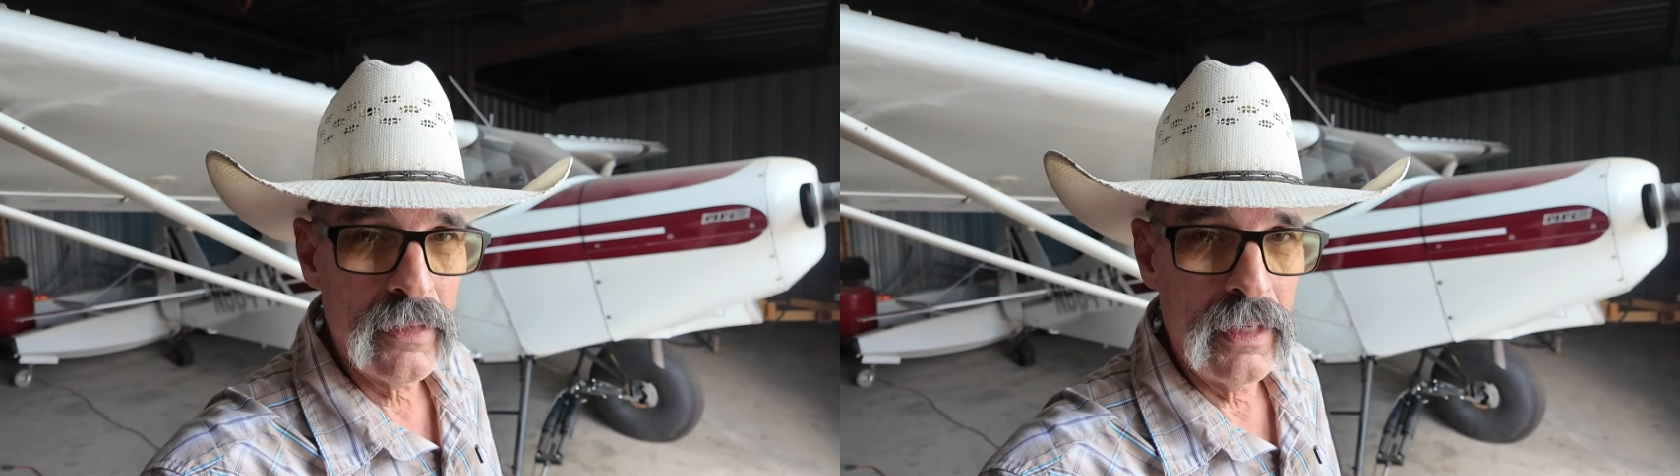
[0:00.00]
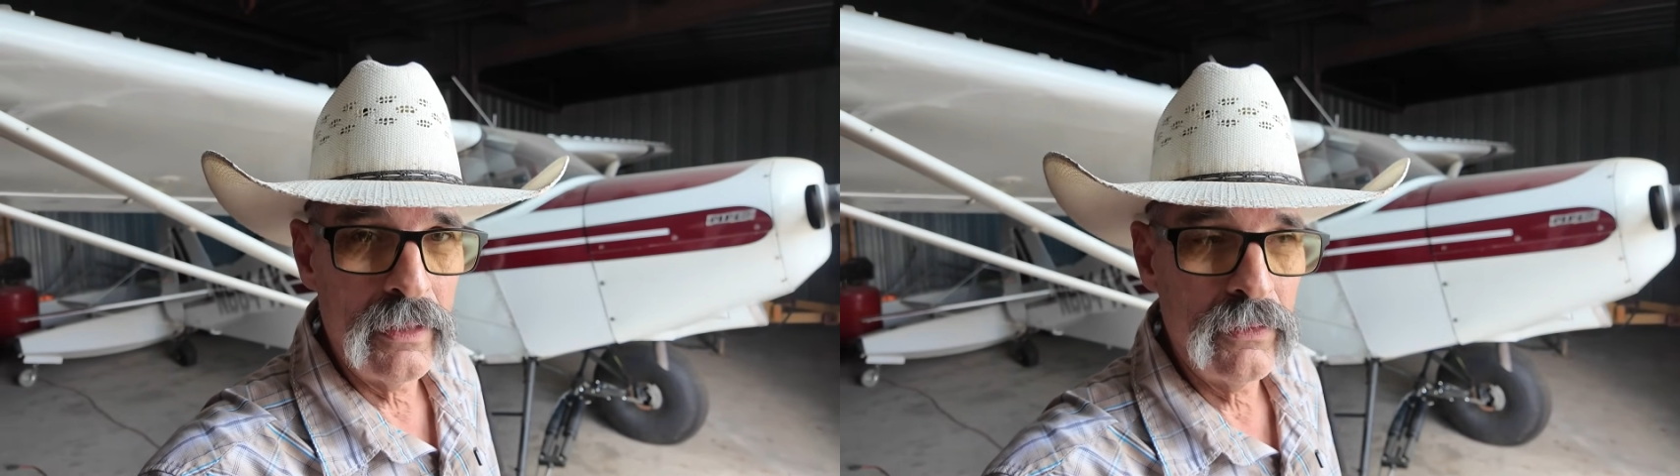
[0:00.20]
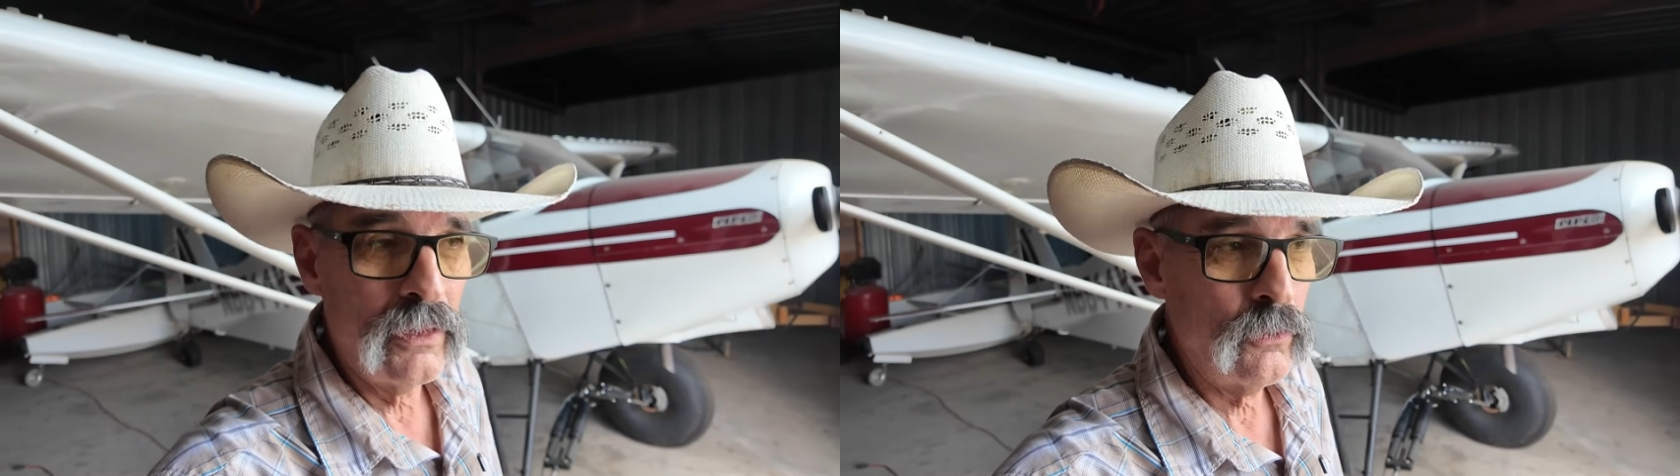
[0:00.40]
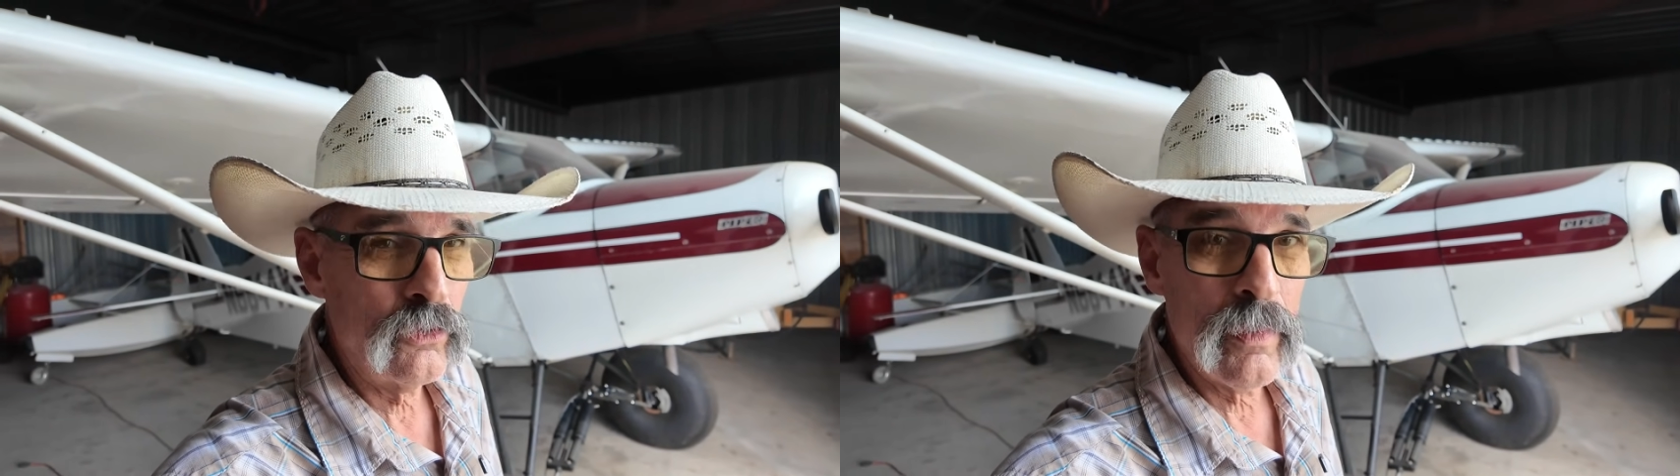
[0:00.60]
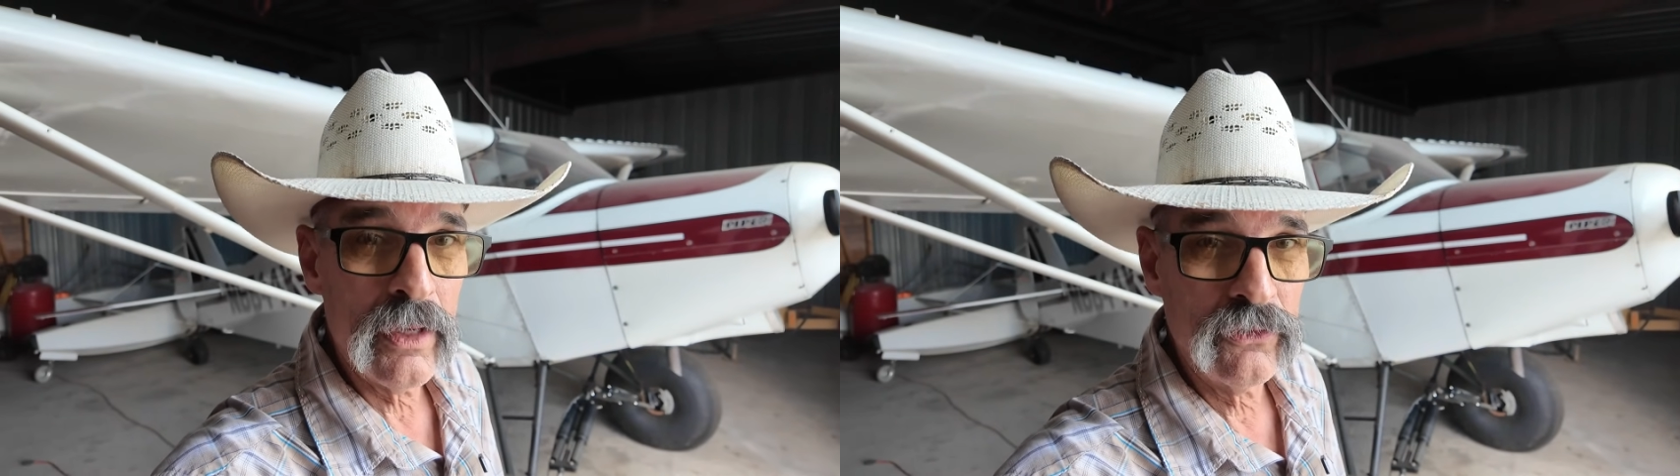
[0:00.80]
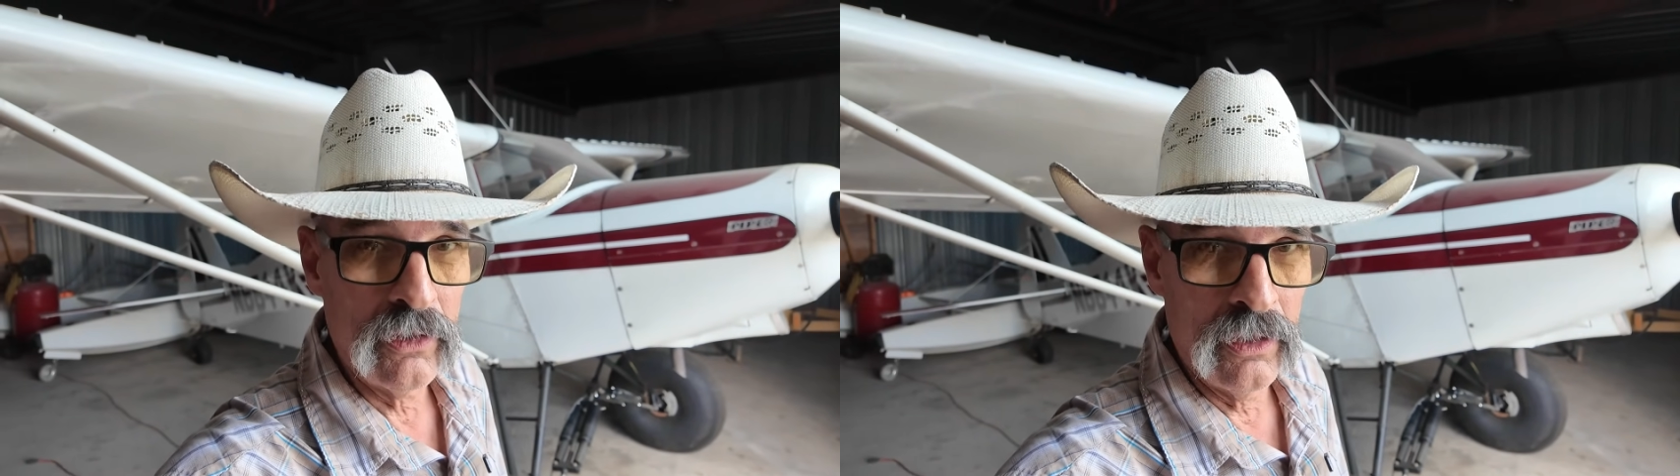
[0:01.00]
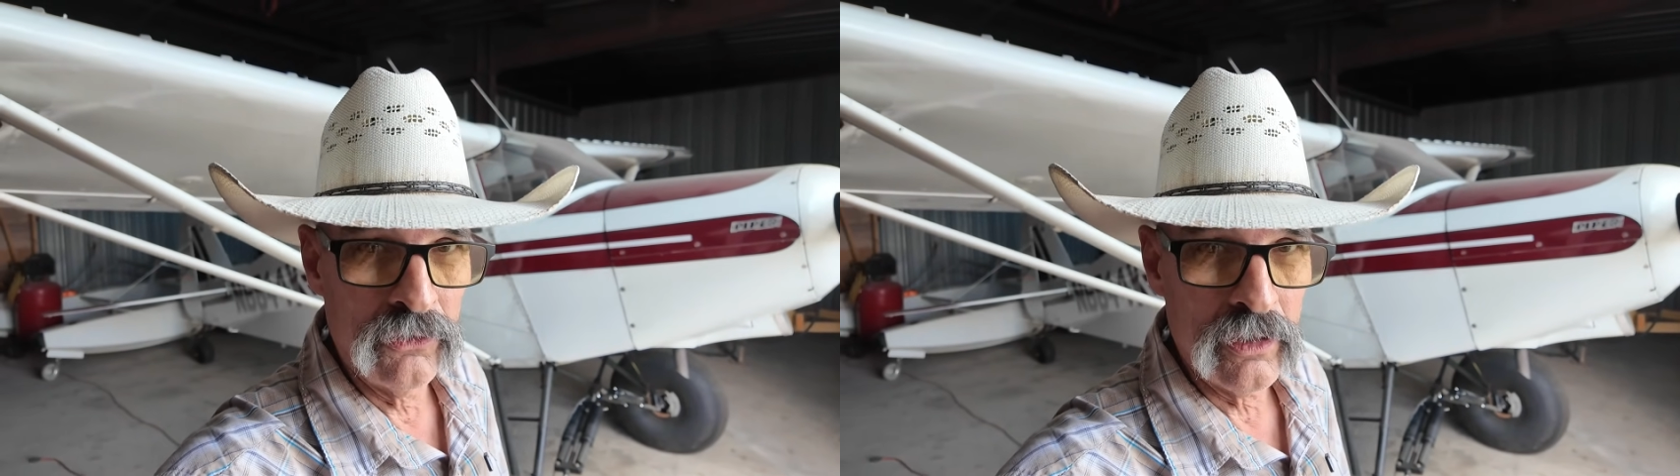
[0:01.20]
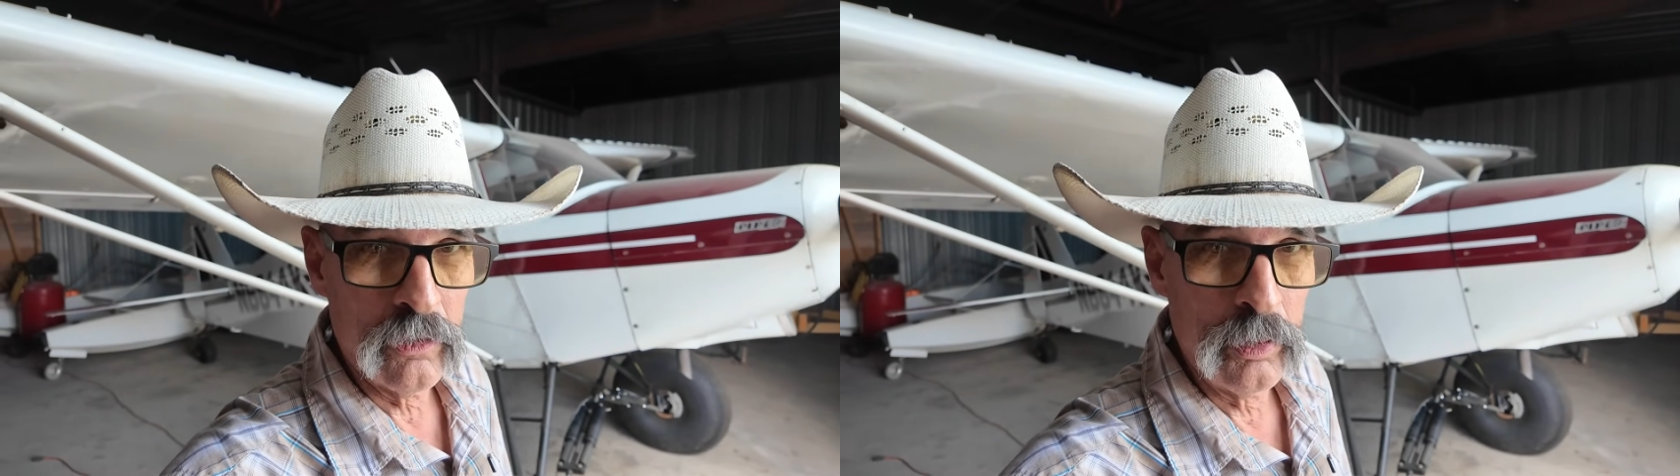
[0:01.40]
And then it was my
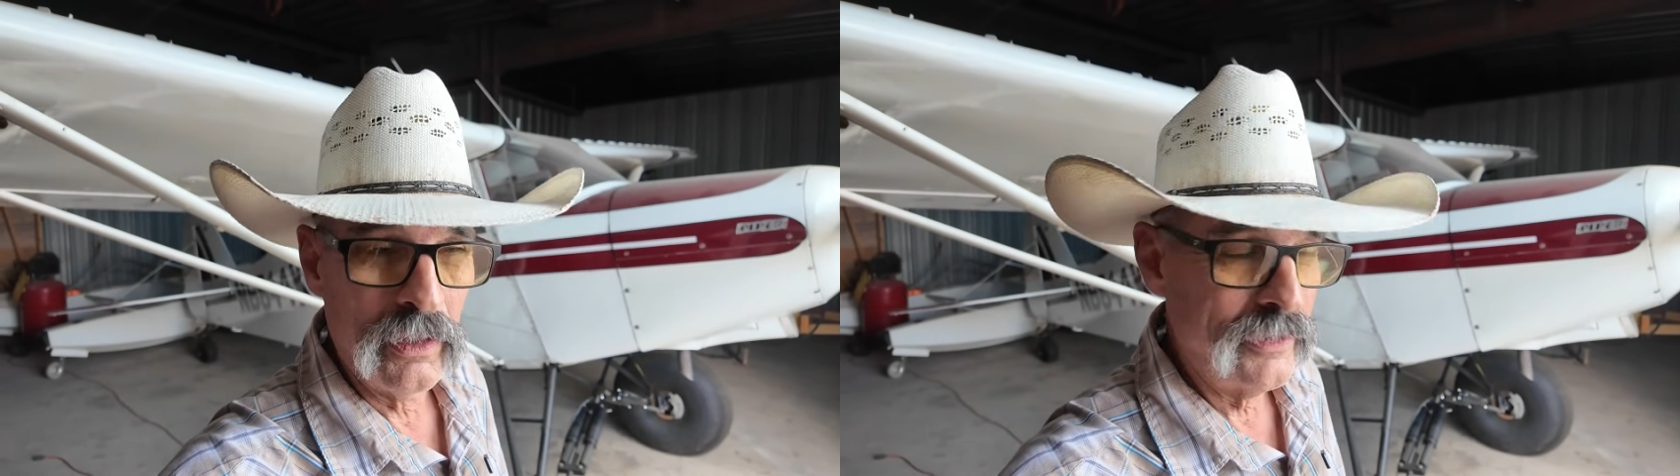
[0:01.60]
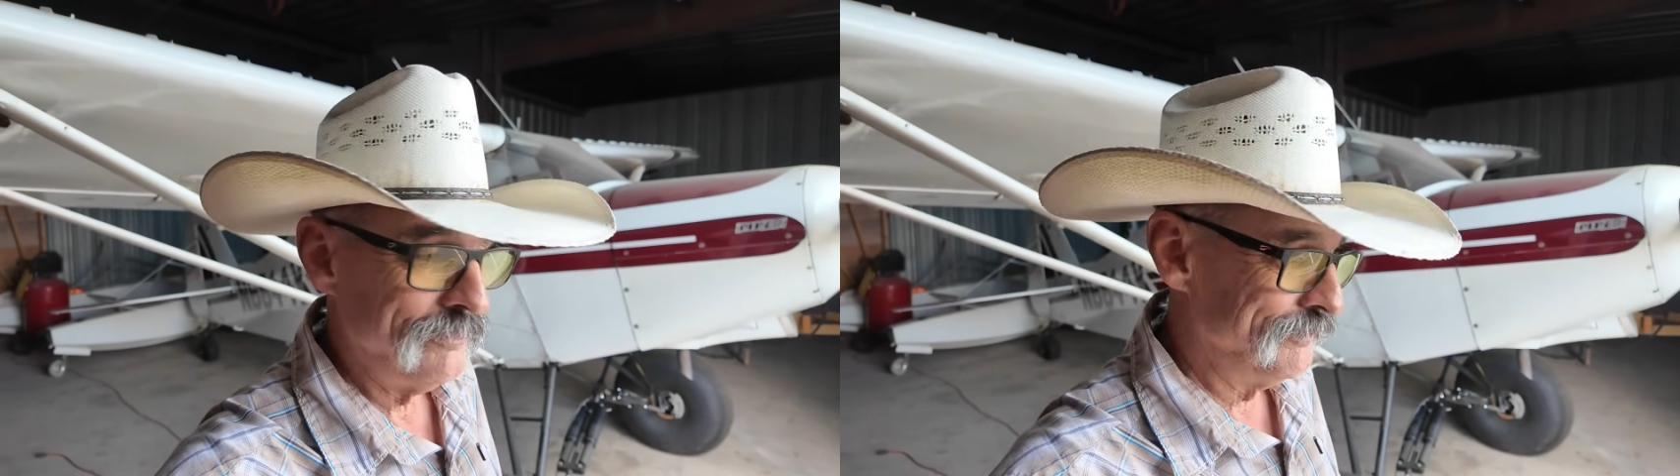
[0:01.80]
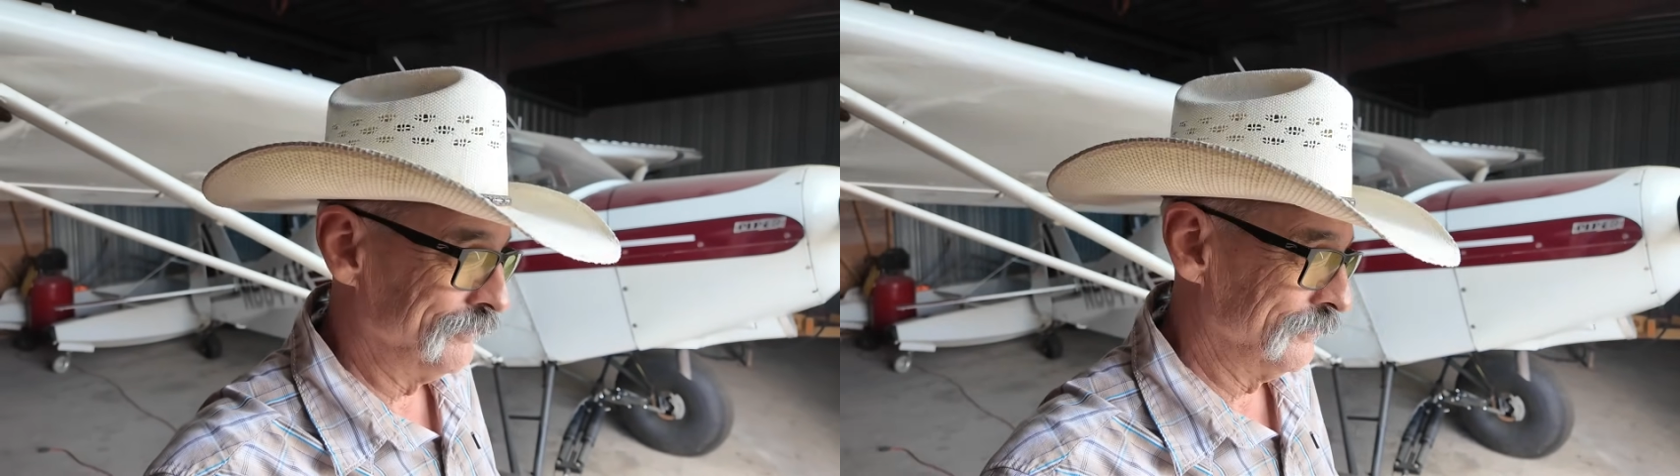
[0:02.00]
son's airplane.